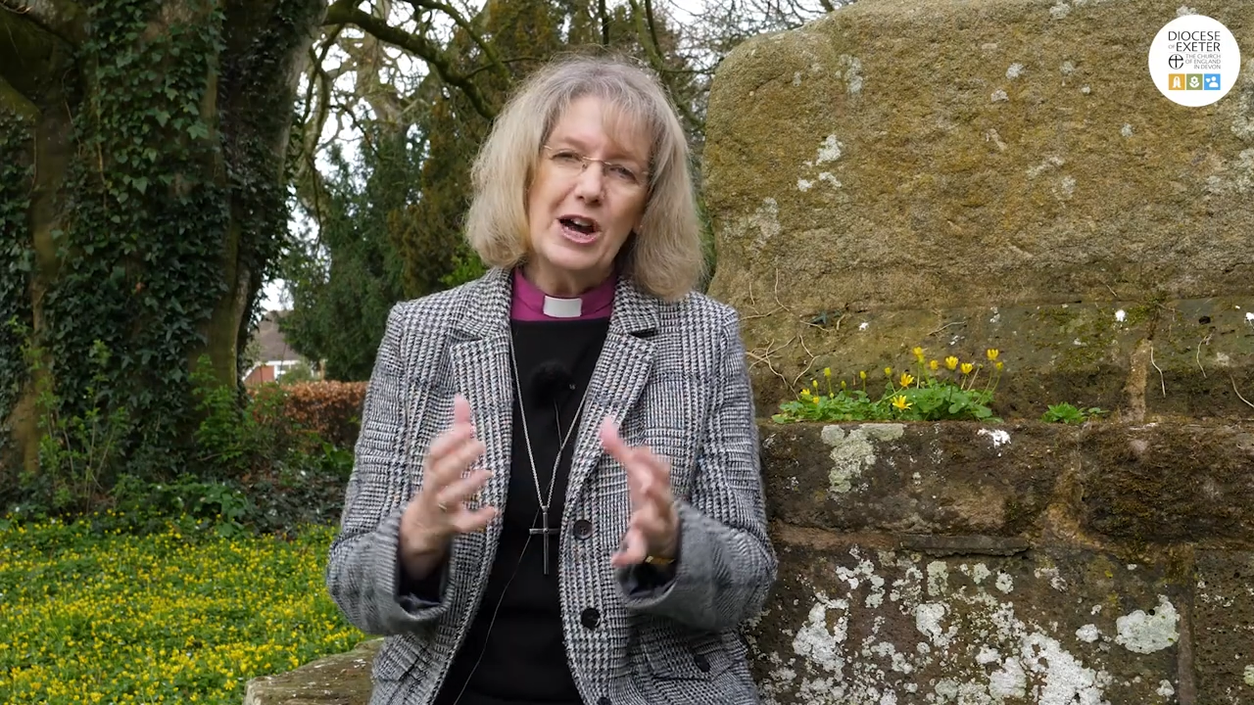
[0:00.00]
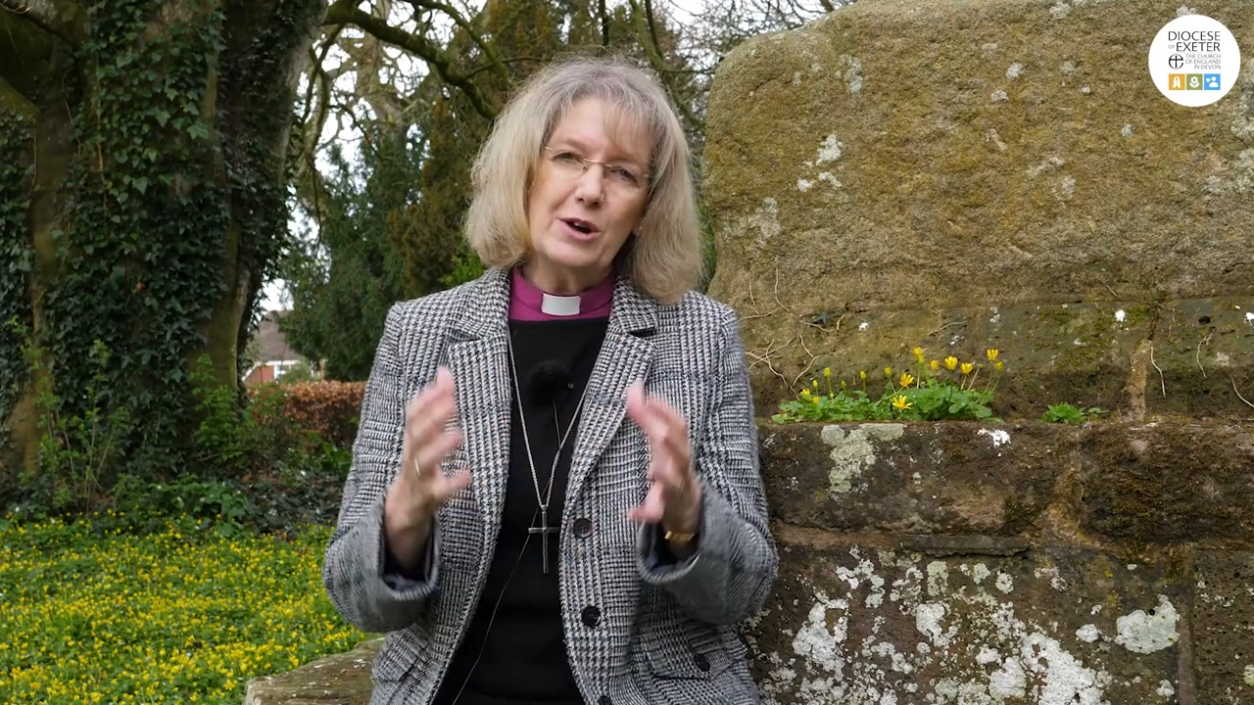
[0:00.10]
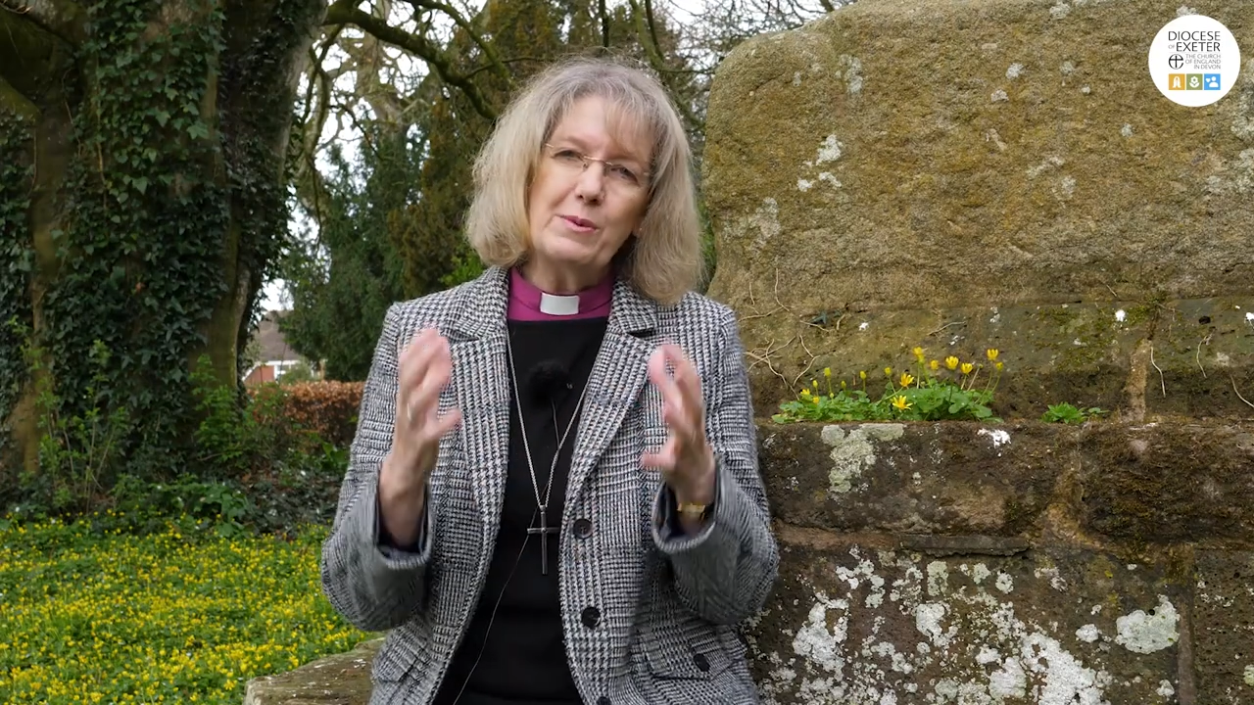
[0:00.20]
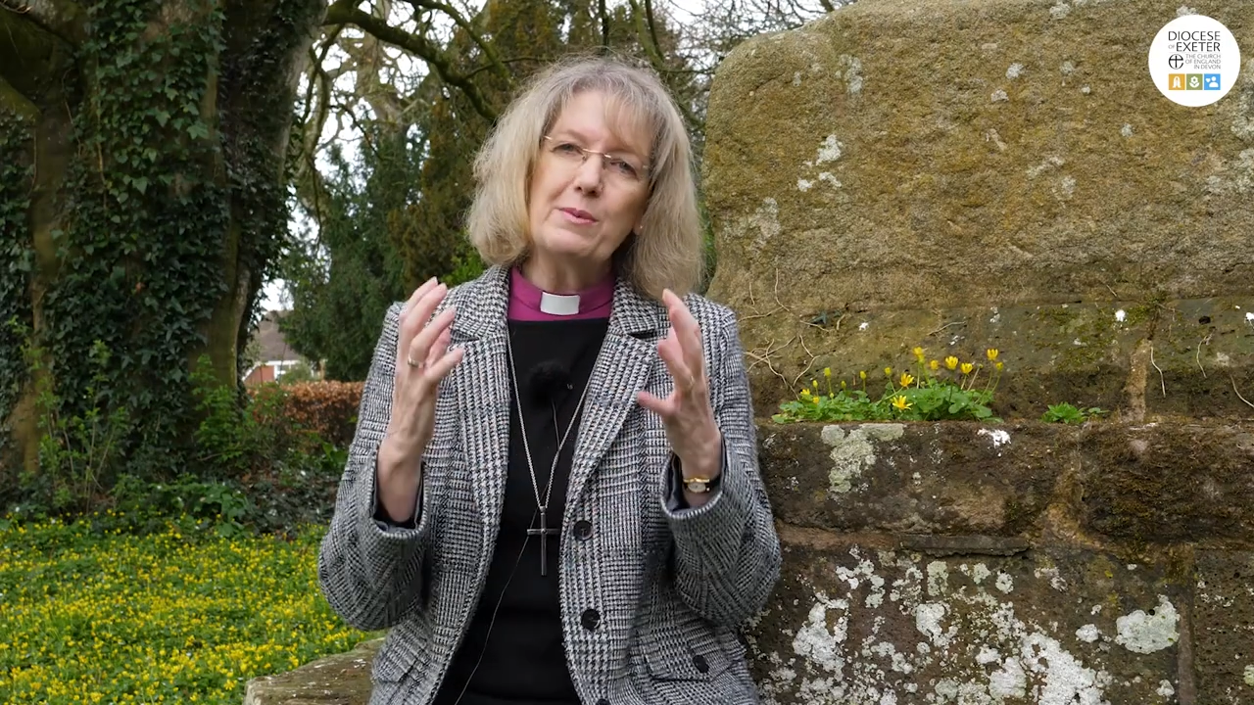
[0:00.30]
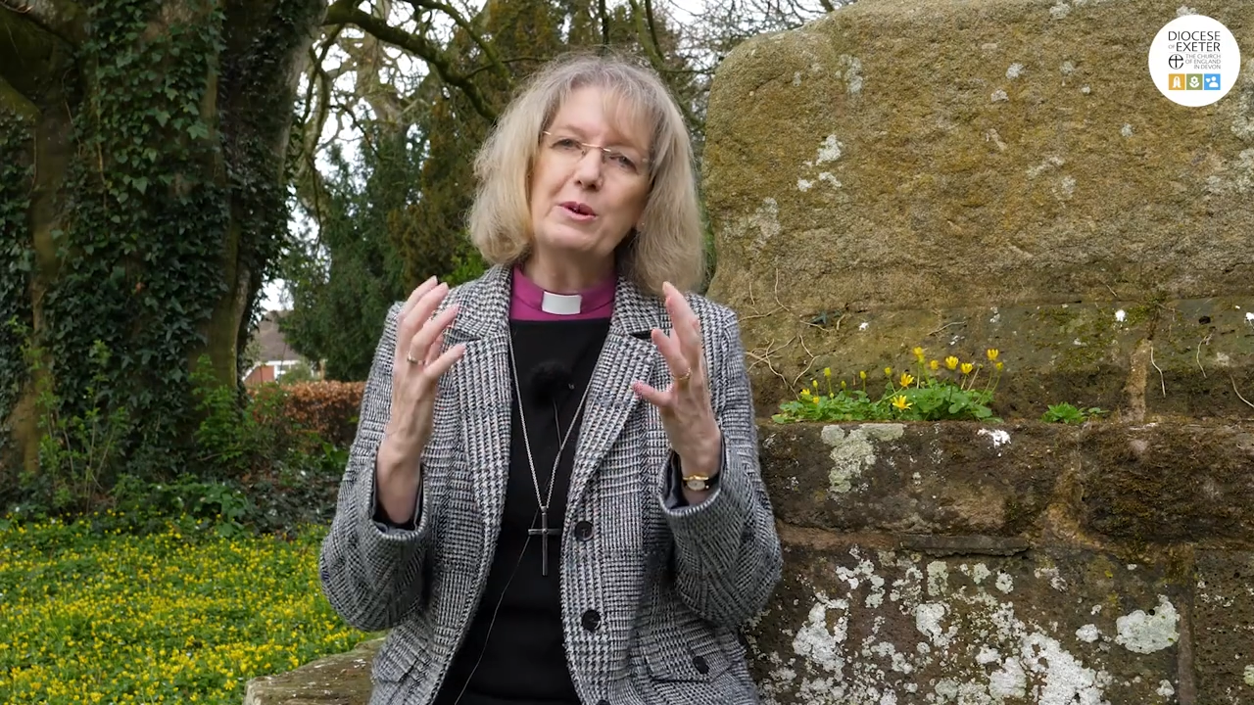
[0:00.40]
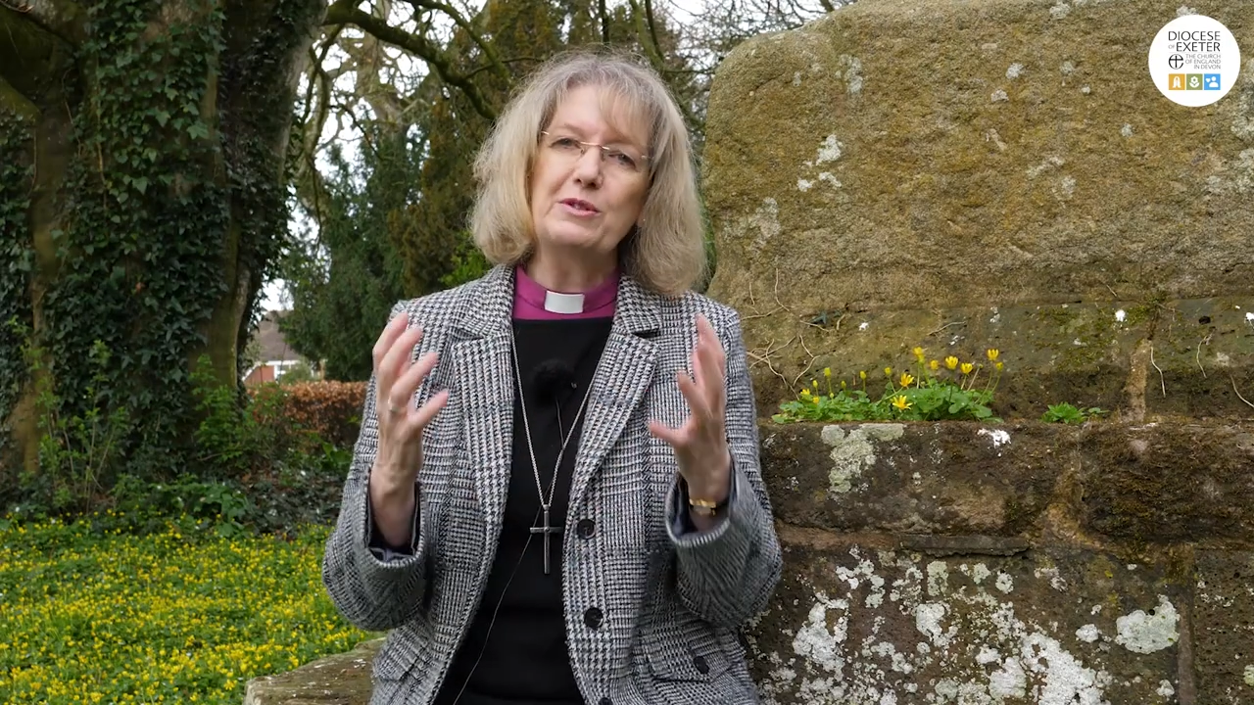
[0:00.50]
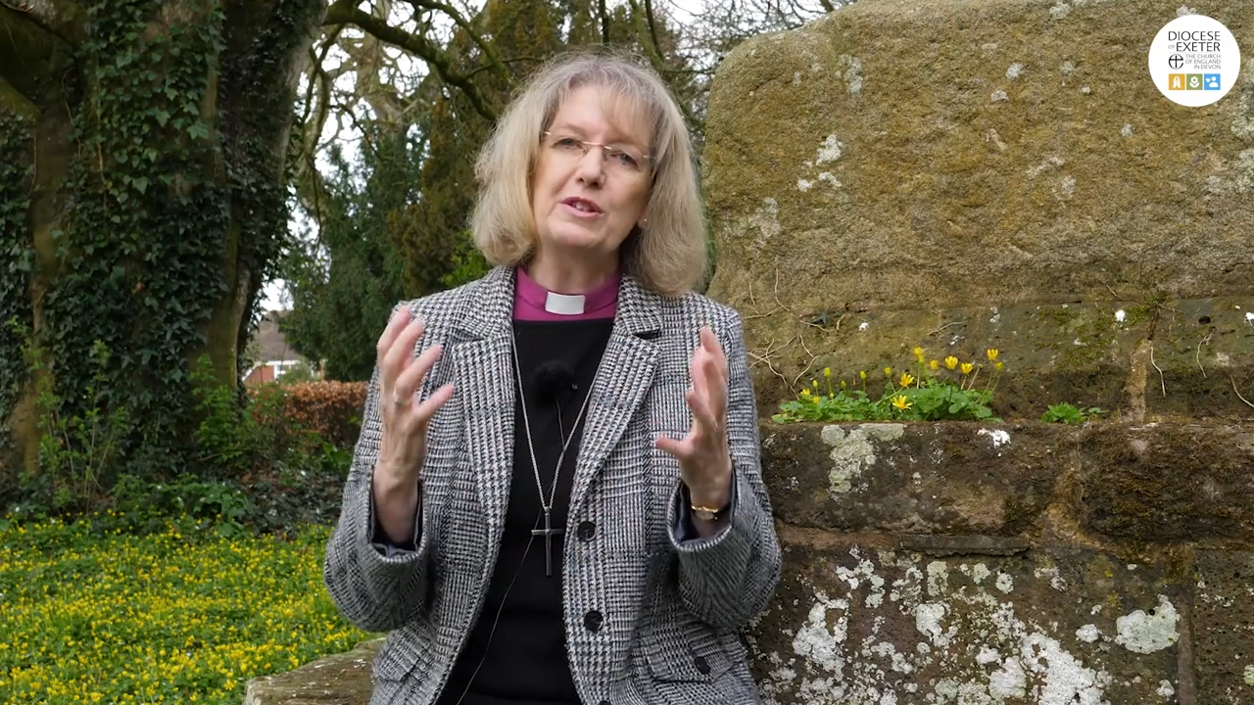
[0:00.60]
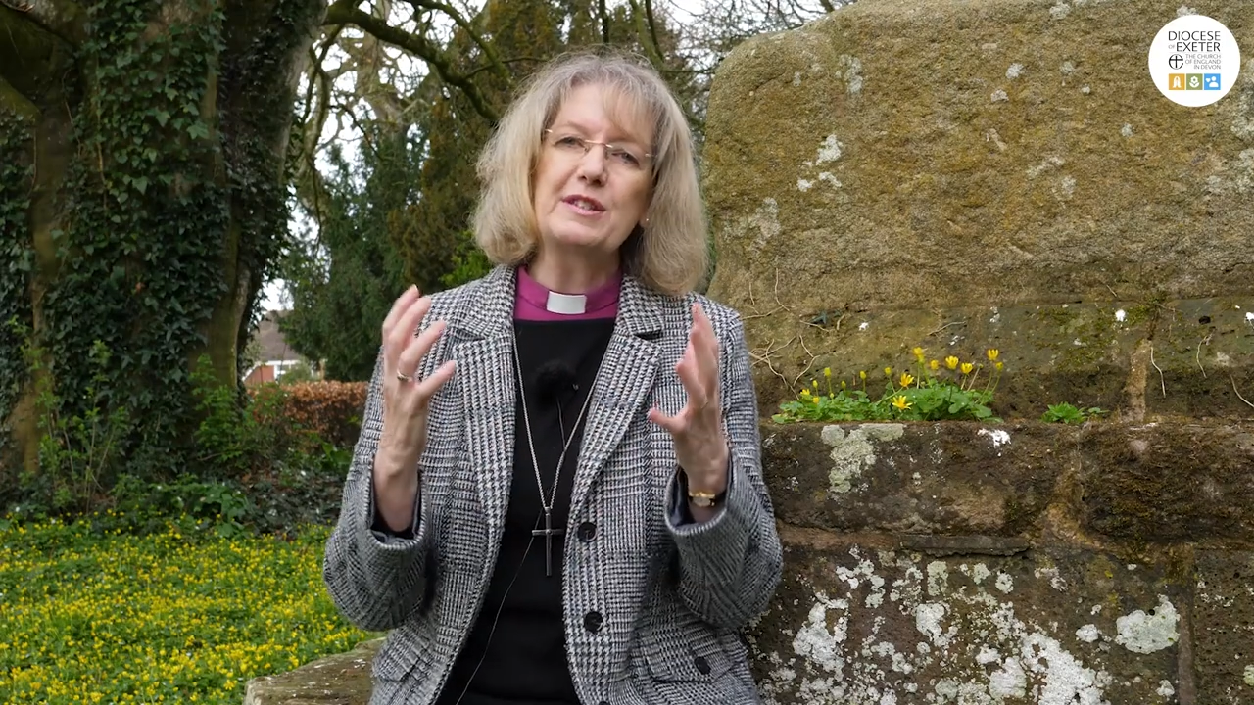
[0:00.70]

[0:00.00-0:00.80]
and we wanted